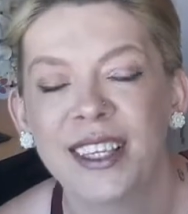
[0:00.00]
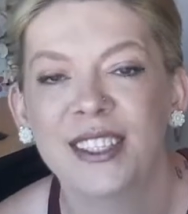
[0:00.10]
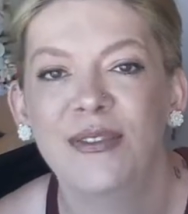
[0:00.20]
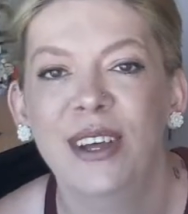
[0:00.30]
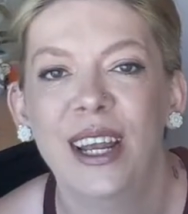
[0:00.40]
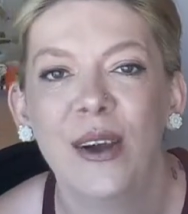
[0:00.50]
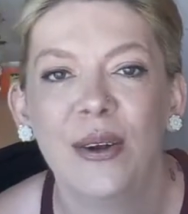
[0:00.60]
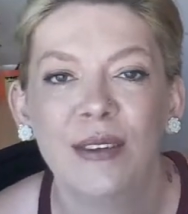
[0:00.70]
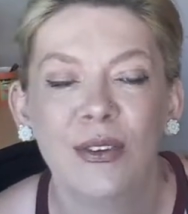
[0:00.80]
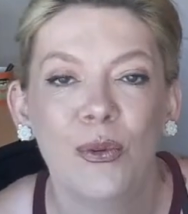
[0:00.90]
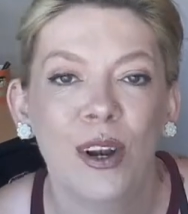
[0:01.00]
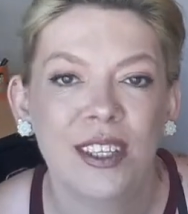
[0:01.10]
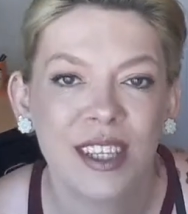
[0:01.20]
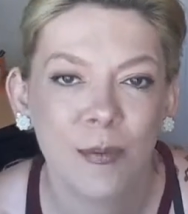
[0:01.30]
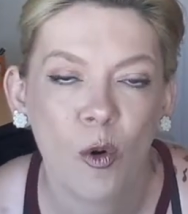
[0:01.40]
this video, and if you want to
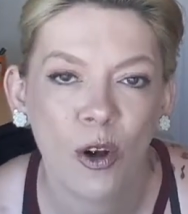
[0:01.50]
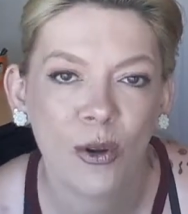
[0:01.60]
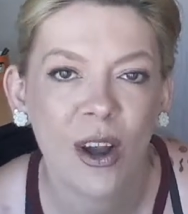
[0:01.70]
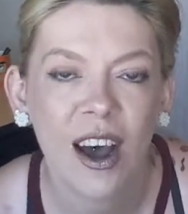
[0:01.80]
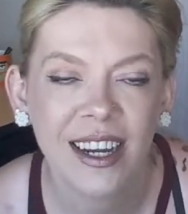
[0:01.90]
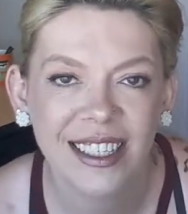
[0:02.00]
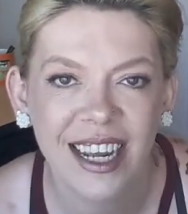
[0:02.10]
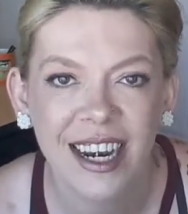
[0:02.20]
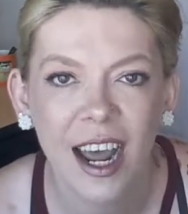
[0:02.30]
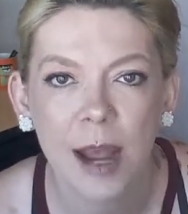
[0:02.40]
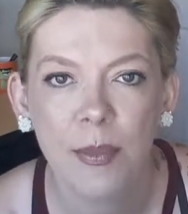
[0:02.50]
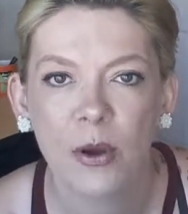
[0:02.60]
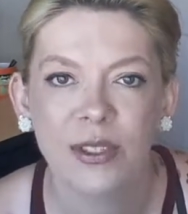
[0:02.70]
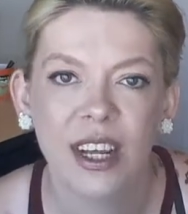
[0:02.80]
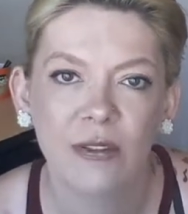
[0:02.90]
see more new content, I
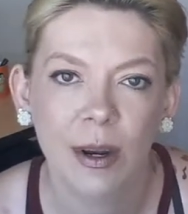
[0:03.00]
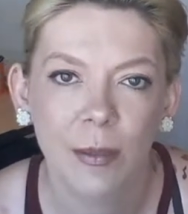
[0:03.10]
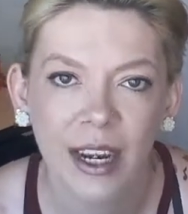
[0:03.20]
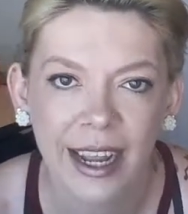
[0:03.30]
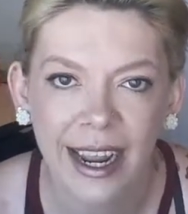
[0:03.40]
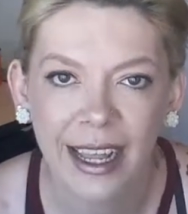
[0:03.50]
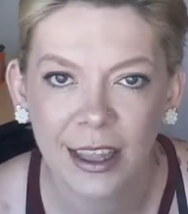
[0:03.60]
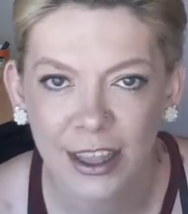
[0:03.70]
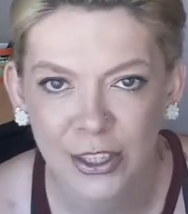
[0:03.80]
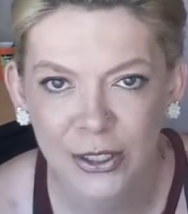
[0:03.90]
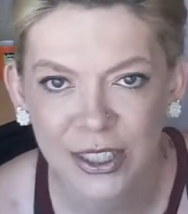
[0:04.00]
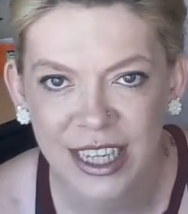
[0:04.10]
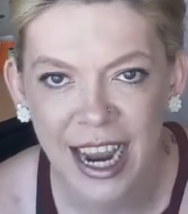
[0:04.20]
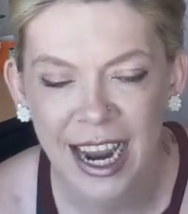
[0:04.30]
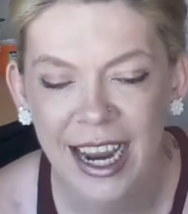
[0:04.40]
post every Monday and
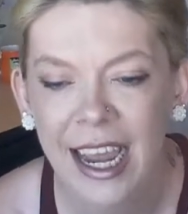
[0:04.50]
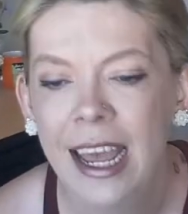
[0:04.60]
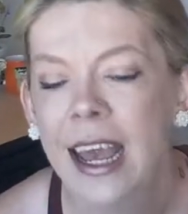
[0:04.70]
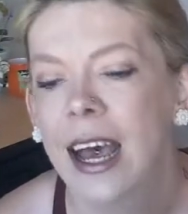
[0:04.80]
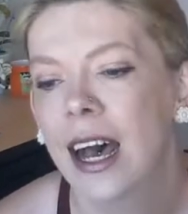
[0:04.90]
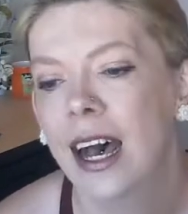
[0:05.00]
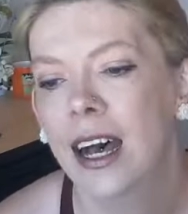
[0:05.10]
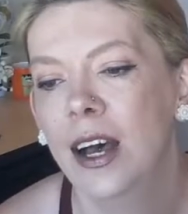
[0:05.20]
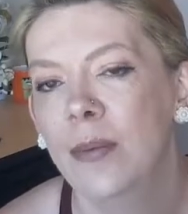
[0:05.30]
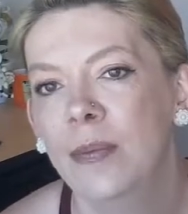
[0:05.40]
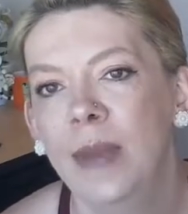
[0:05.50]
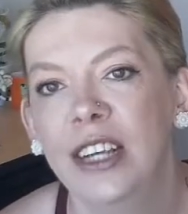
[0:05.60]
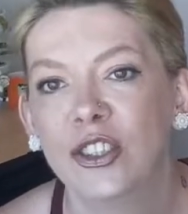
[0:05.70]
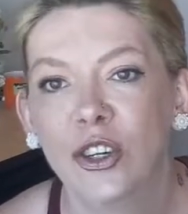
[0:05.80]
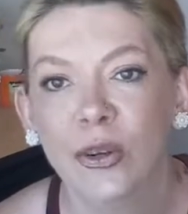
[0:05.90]
Thursday.
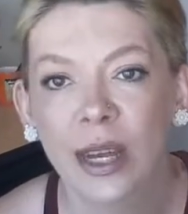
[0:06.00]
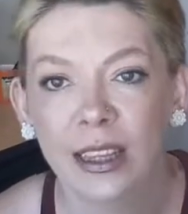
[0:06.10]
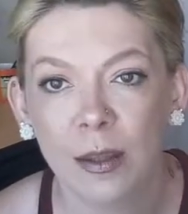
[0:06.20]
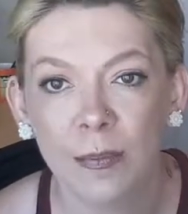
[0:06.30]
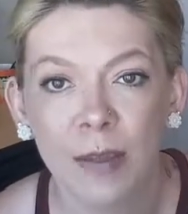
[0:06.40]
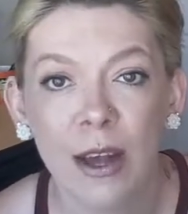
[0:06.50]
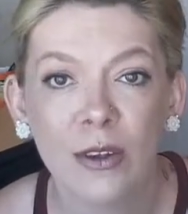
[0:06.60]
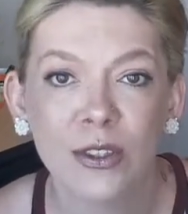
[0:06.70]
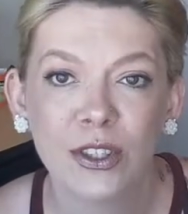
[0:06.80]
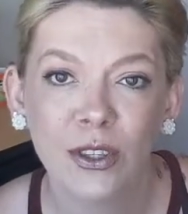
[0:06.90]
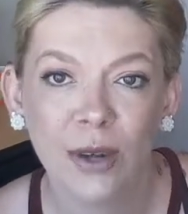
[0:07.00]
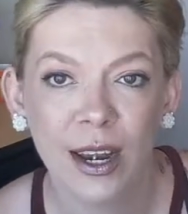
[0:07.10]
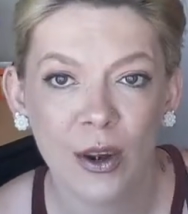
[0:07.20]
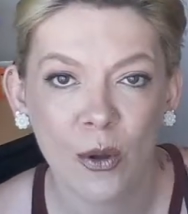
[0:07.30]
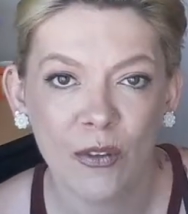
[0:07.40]
Make sure you hit the bell so you
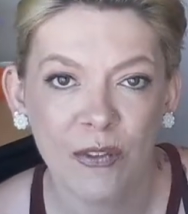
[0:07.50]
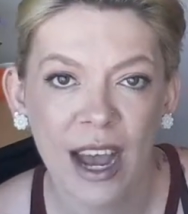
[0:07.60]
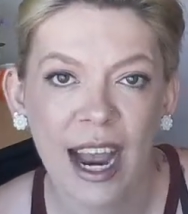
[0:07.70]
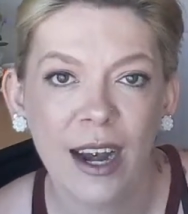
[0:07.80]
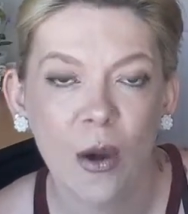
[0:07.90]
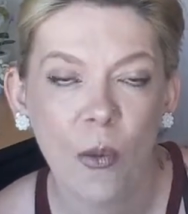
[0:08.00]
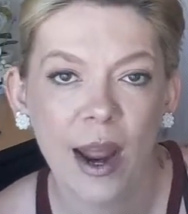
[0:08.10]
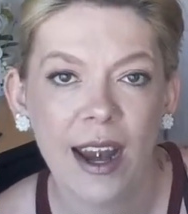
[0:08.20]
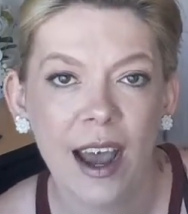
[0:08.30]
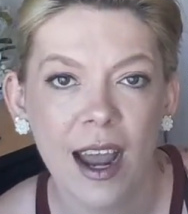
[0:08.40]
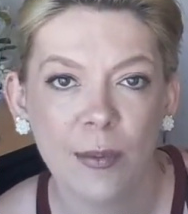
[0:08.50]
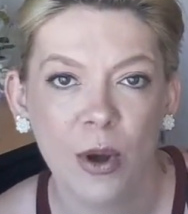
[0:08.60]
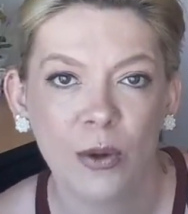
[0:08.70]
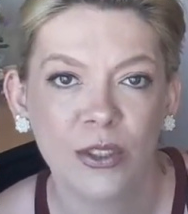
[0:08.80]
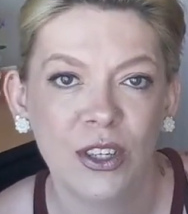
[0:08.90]
get notified when I
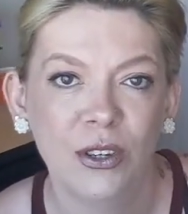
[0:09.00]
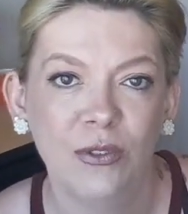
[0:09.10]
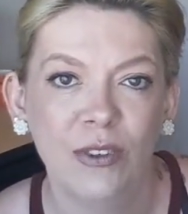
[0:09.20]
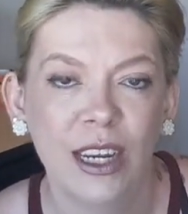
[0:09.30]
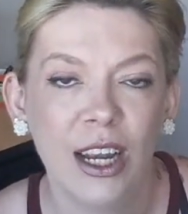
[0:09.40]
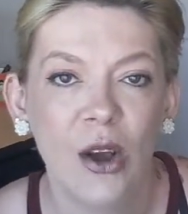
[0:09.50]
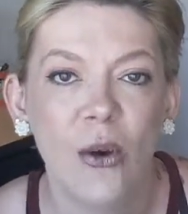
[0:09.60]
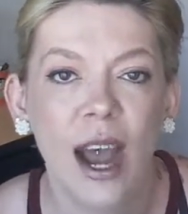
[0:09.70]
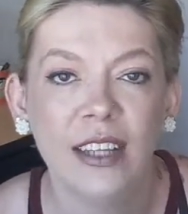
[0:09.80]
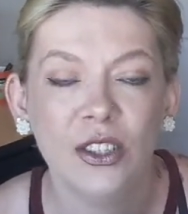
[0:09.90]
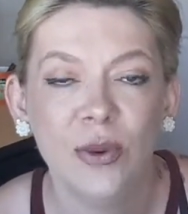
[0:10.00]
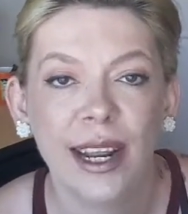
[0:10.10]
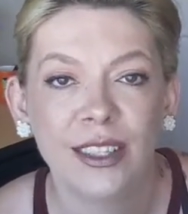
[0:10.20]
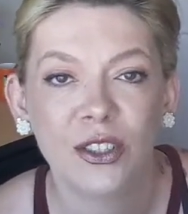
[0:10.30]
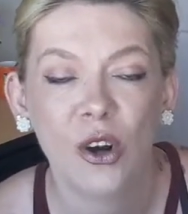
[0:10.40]
post a new video. I do
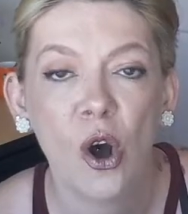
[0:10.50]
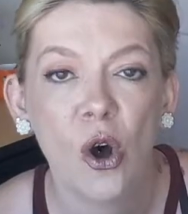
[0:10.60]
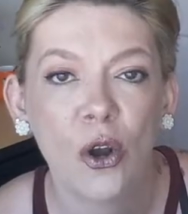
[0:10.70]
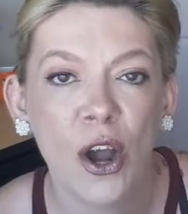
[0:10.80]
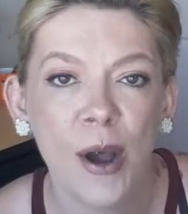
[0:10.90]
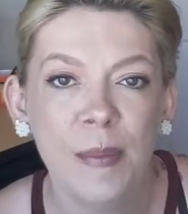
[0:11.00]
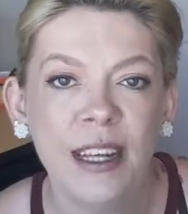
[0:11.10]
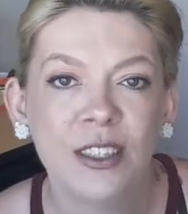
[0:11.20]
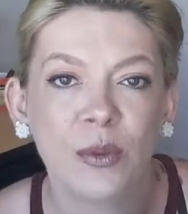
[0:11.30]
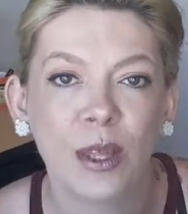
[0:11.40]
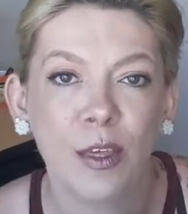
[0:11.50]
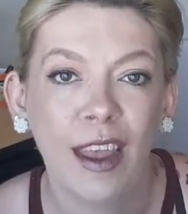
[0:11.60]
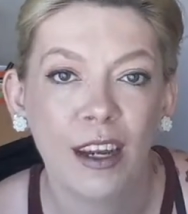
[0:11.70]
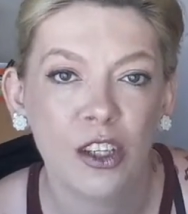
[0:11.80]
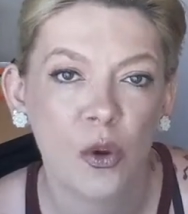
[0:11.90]
answer all comments
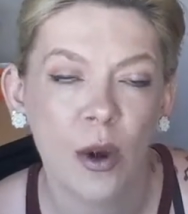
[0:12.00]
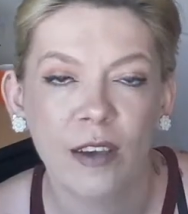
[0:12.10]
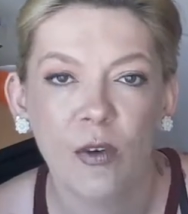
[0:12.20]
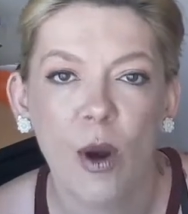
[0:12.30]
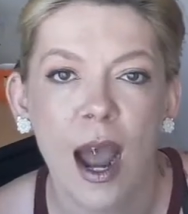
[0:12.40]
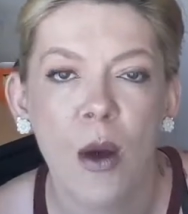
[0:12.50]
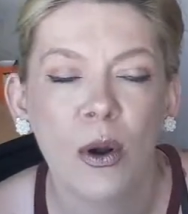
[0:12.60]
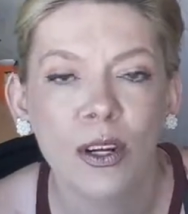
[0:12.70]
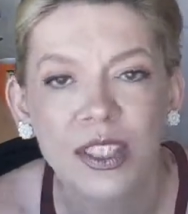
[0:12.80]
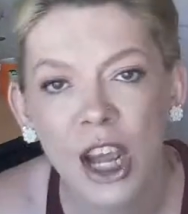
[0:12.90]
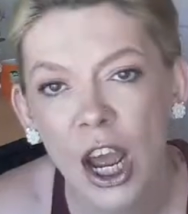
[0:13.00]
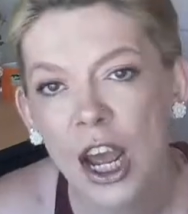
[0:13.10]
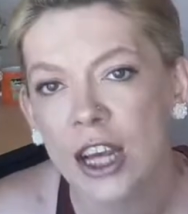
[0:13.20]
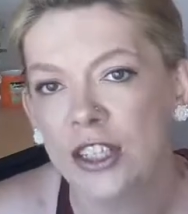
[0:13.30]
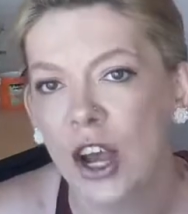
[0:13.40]
within 24 hours.
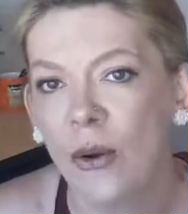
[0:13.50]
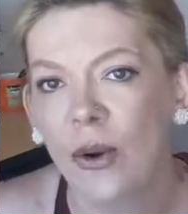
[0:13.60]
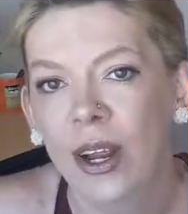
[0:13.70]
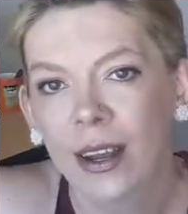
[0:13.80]
So